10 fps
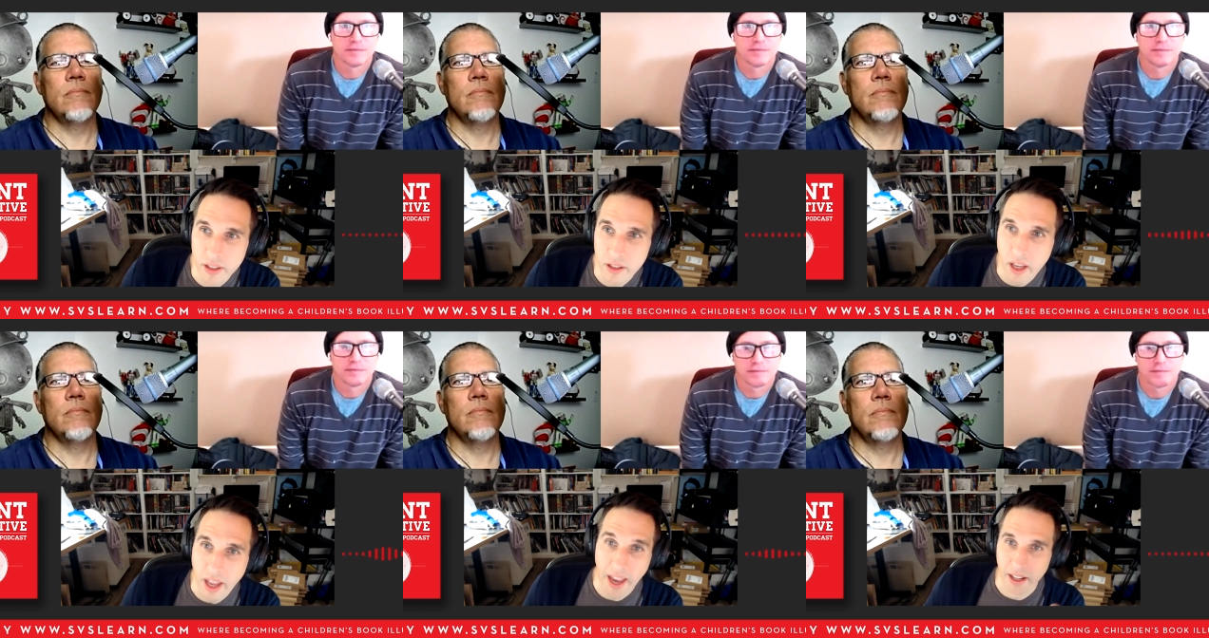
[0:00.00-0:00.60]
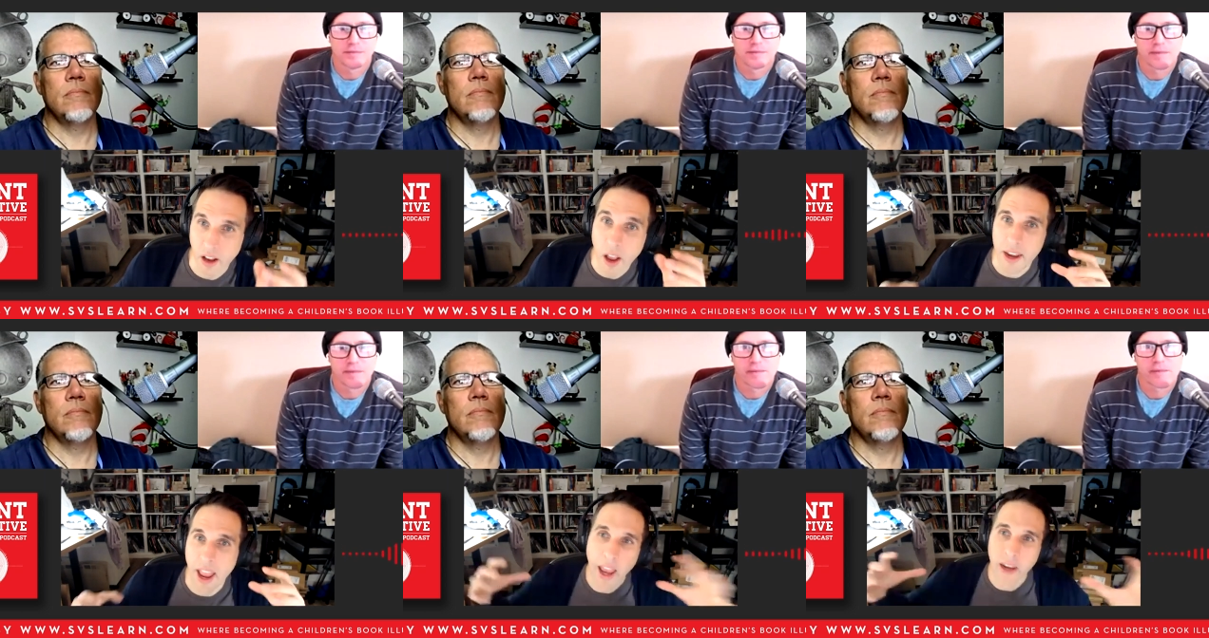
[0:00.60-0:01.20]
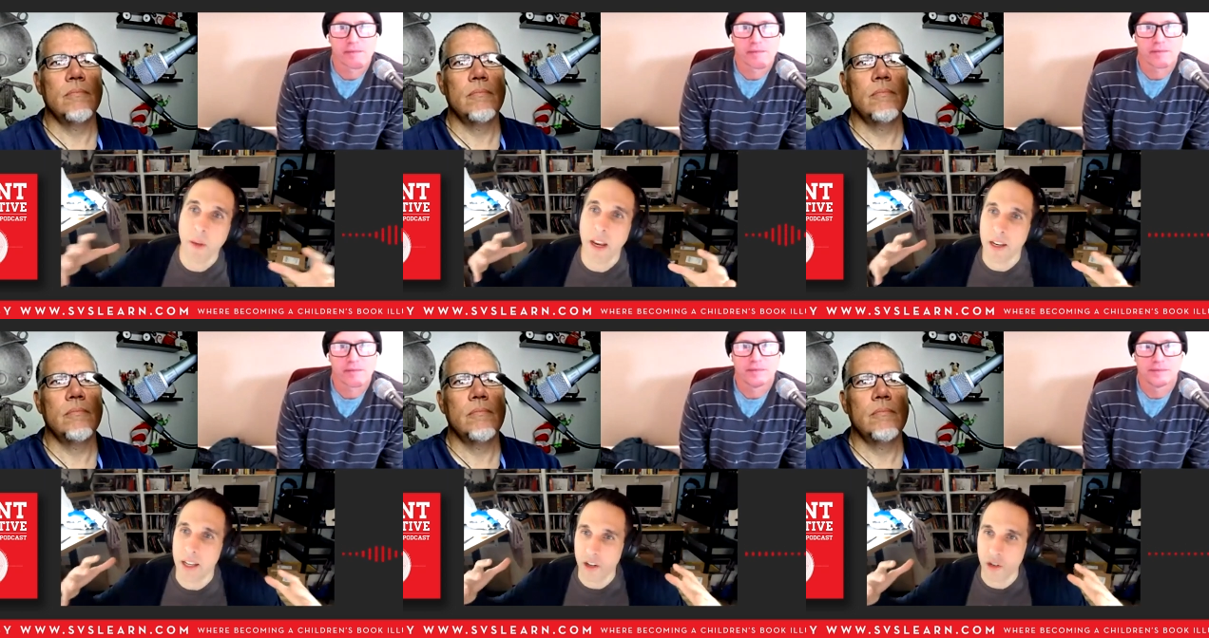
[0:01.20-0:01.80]
Speaker 1: It, it had a, an animated
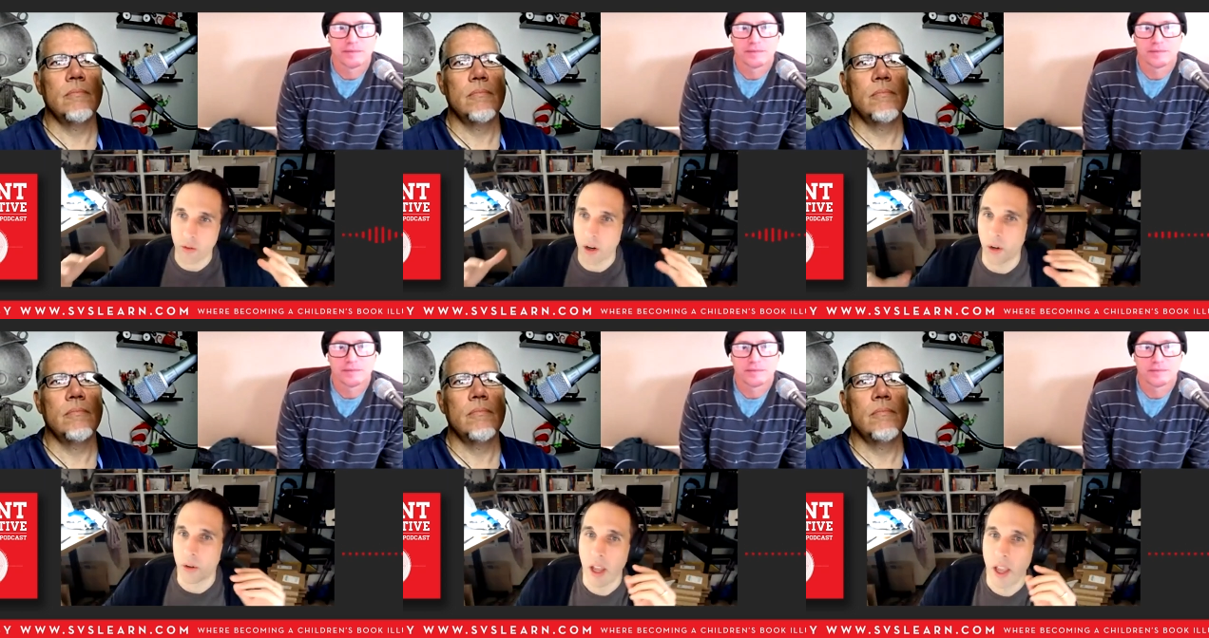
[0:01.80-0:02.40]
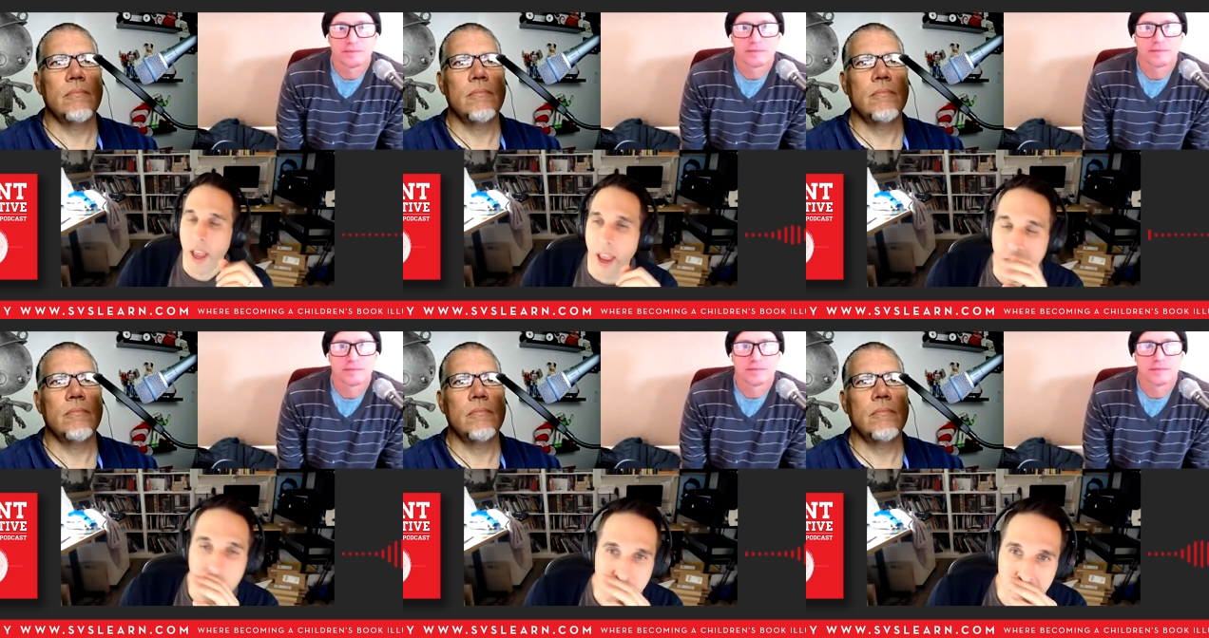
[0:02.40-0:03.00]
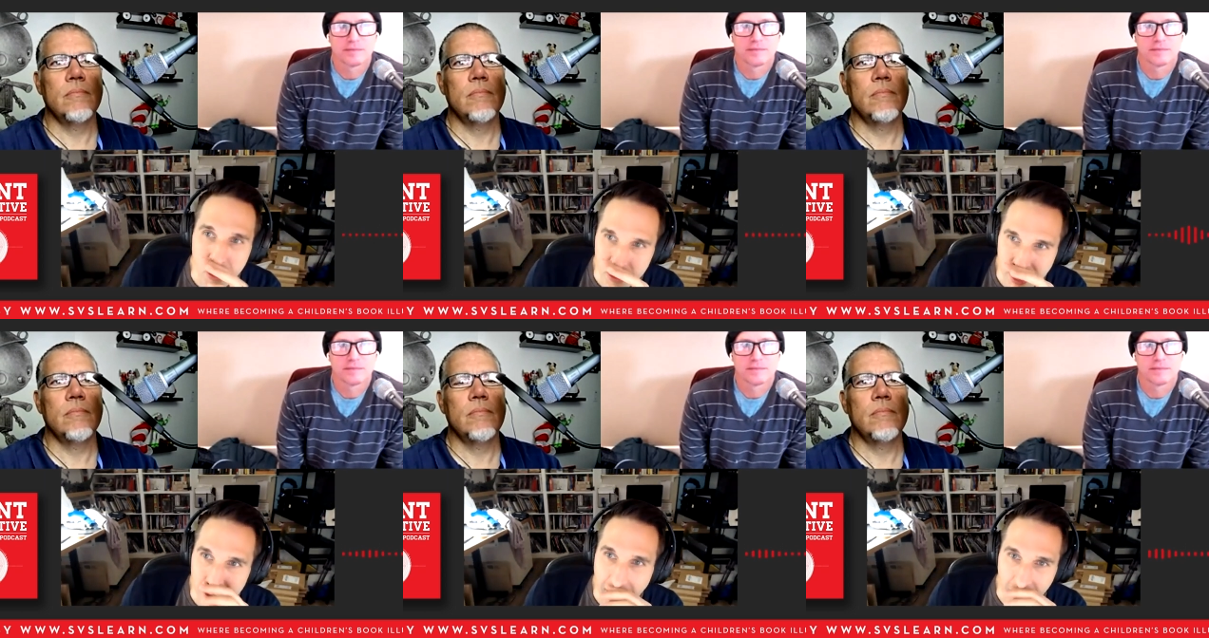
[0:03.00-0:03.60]
intro, and I remember
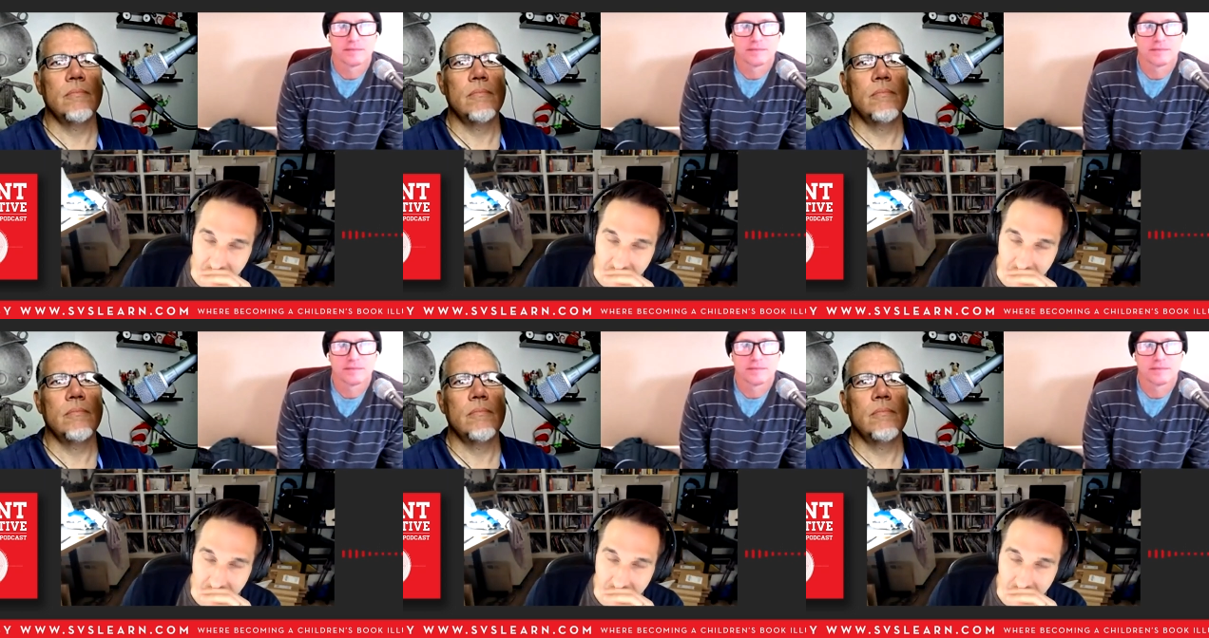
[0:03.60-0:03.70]
seeing that.